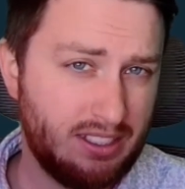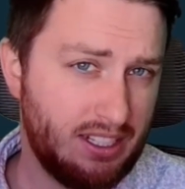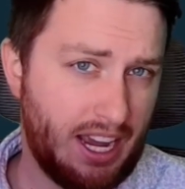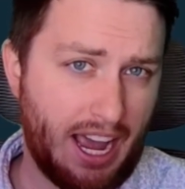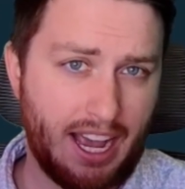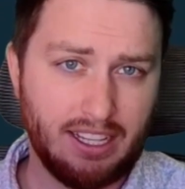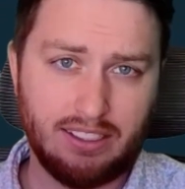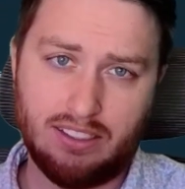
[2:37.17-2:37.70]
It
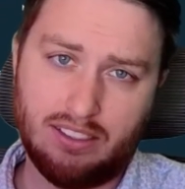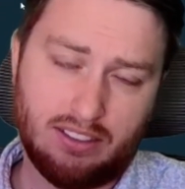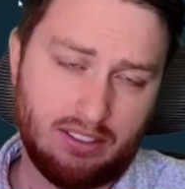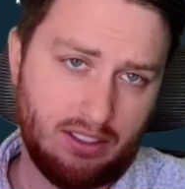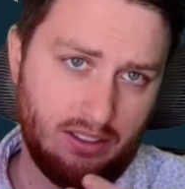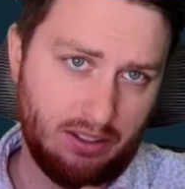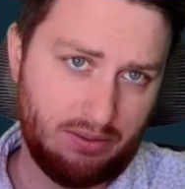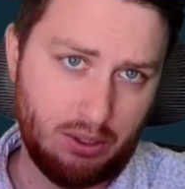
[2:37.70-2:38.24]
has
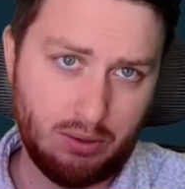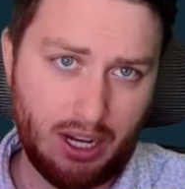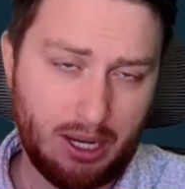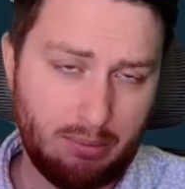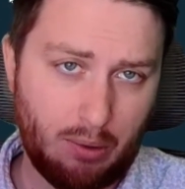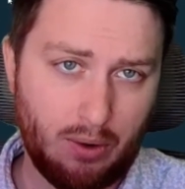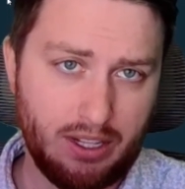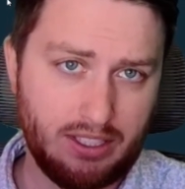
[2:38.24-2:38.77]
a few data
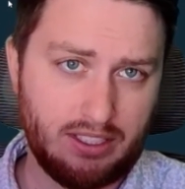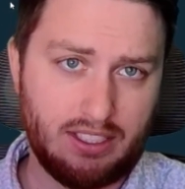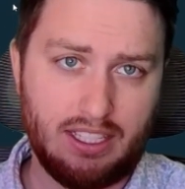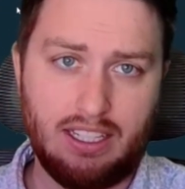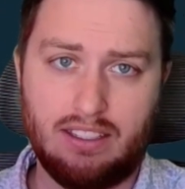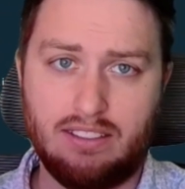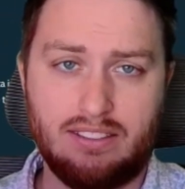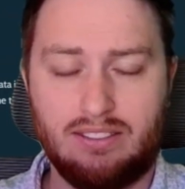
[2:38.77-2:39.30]
points in
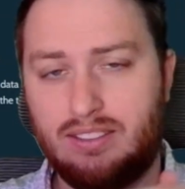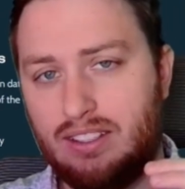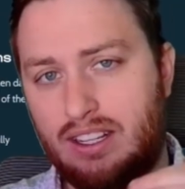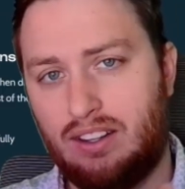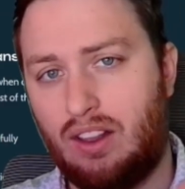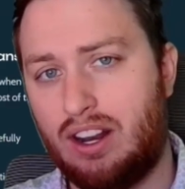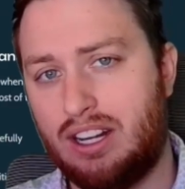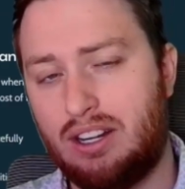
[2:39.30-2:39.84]
a
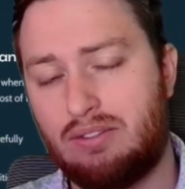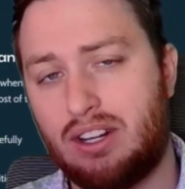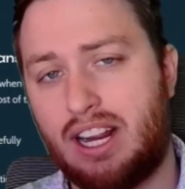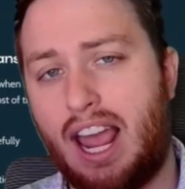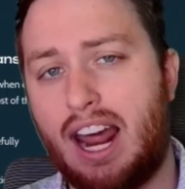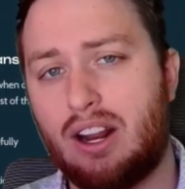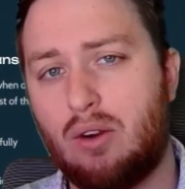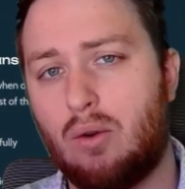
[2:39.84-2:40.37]
lot of different
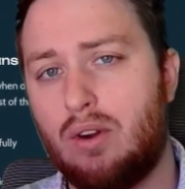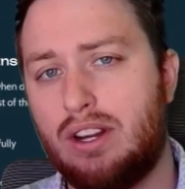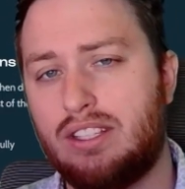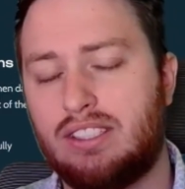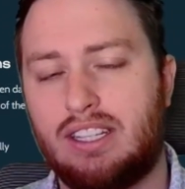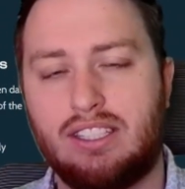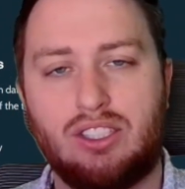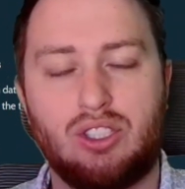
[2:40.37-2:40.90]
categories,
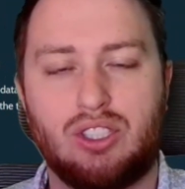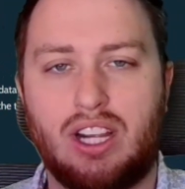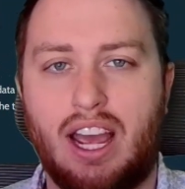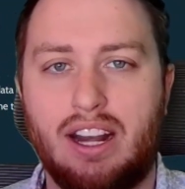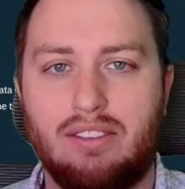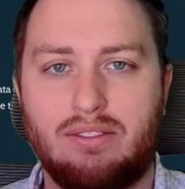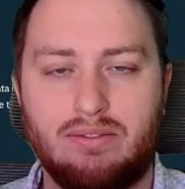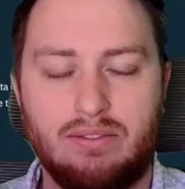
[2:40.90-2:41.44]
and it's just kind
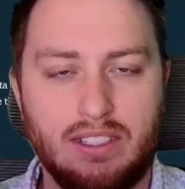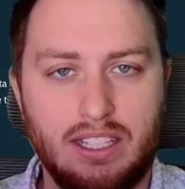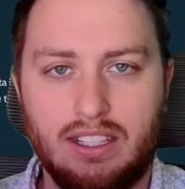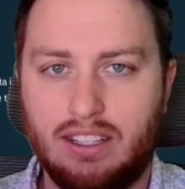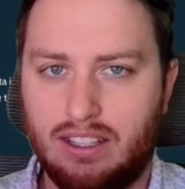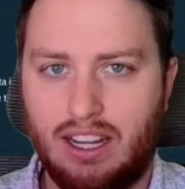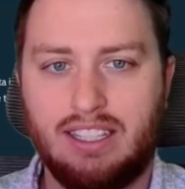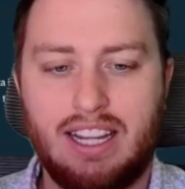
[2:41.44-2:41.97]
of
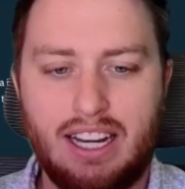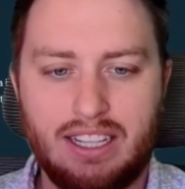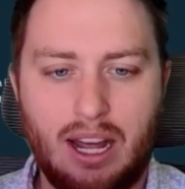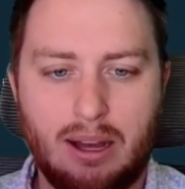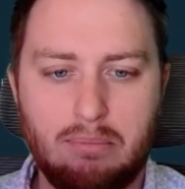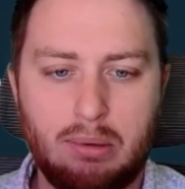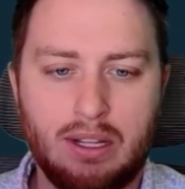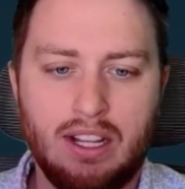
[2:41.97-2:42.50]
a data
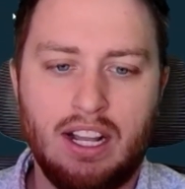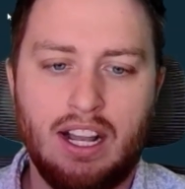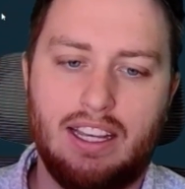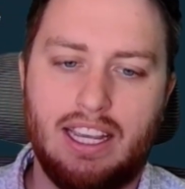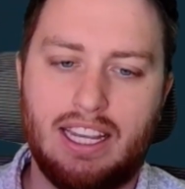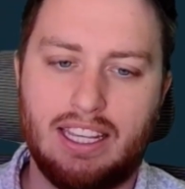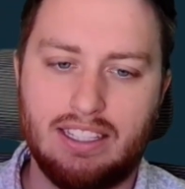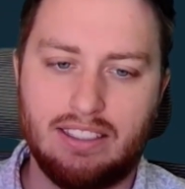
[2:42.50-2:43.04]
dump.
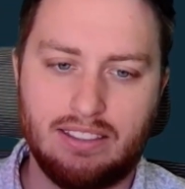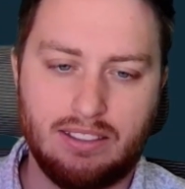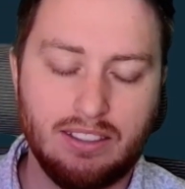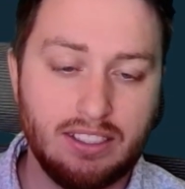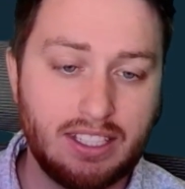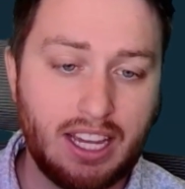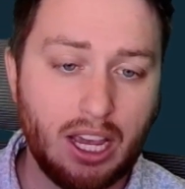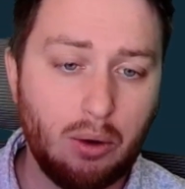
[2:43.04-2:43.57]
It can
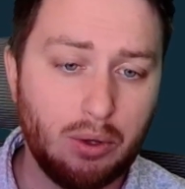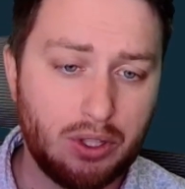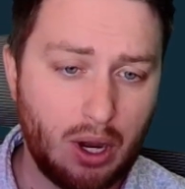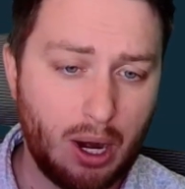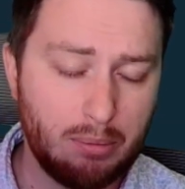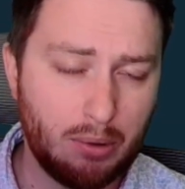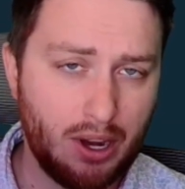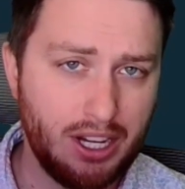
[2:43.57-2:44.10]
scale with your
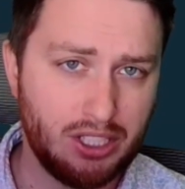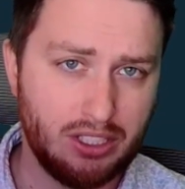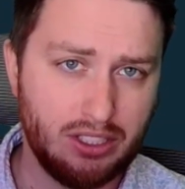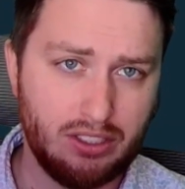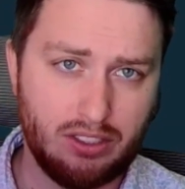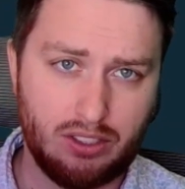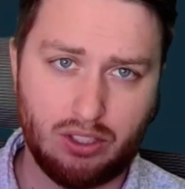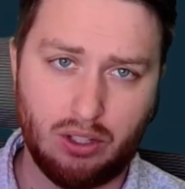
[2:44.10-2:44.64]

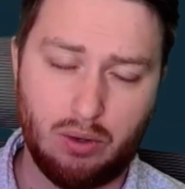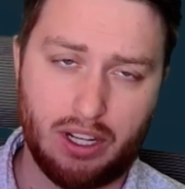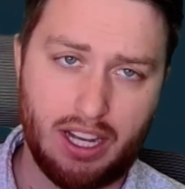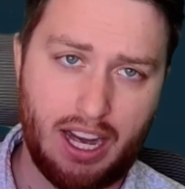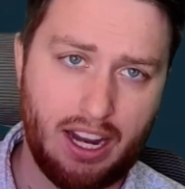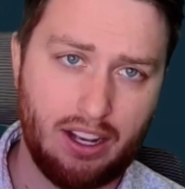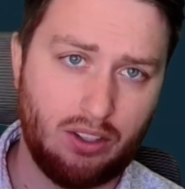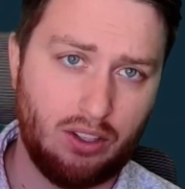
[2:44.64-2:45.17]
operations, so it can
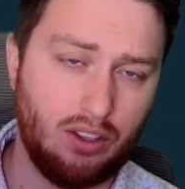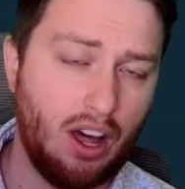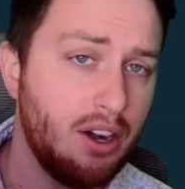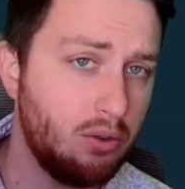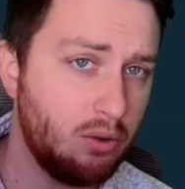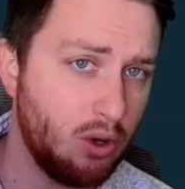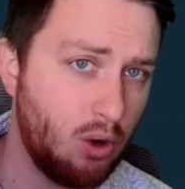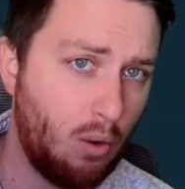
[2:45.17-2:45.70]
handle a lot of
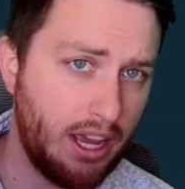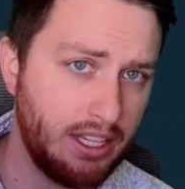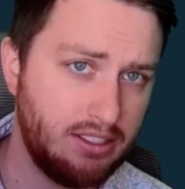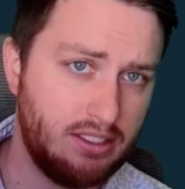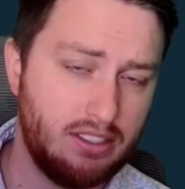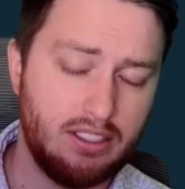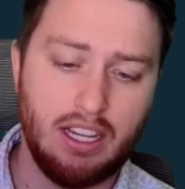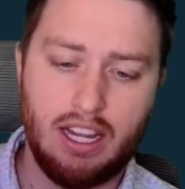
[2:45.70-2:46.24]

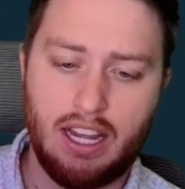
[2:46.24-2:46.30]
requests.